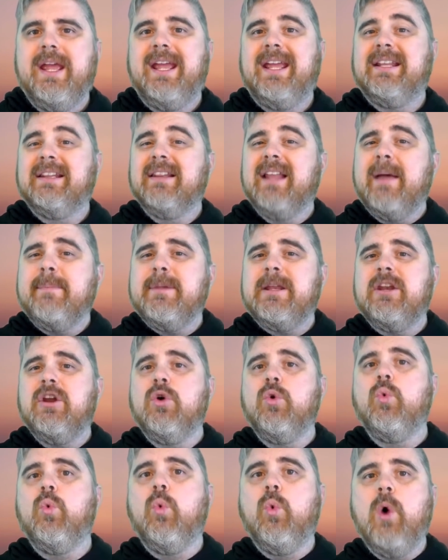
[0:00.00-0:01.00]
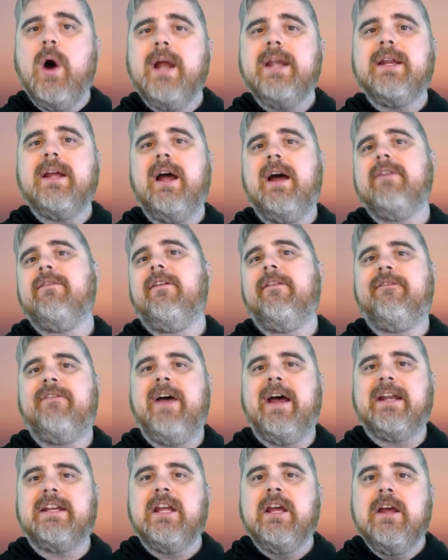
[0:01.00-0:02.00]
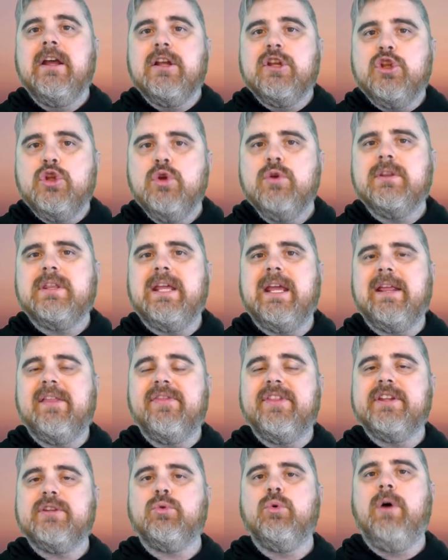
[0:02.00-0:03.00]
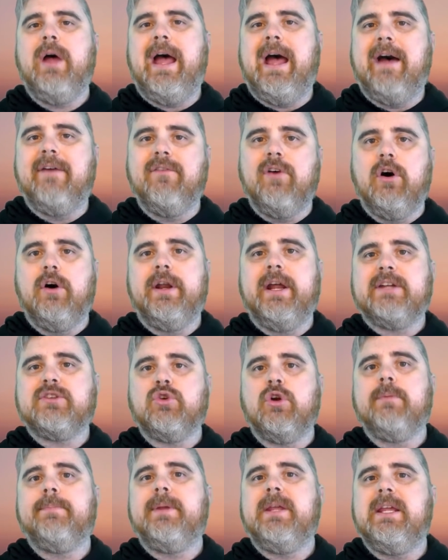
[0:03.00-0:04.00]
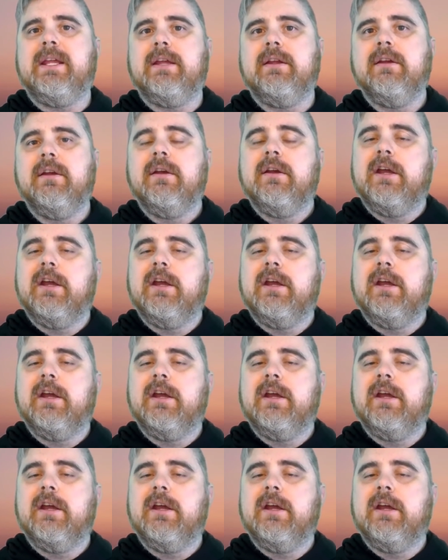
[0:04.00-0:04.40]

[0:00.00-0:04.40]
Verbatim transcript: and let me know what kind of effect you think this will have on XRP.